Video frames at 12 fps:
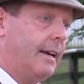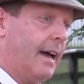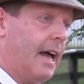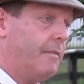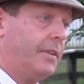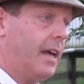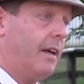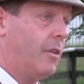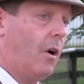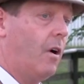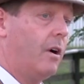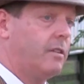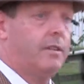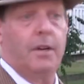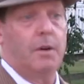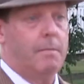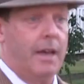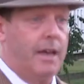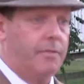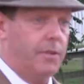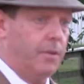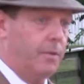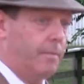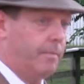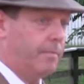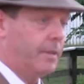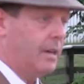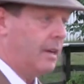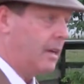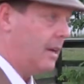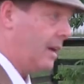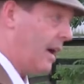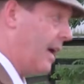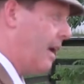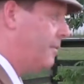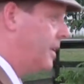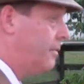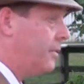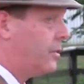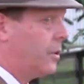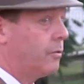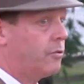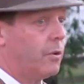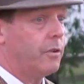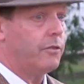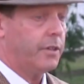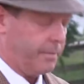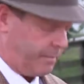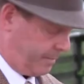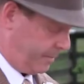I haven't had the heart to tell Matthew. I haven't even told Georgie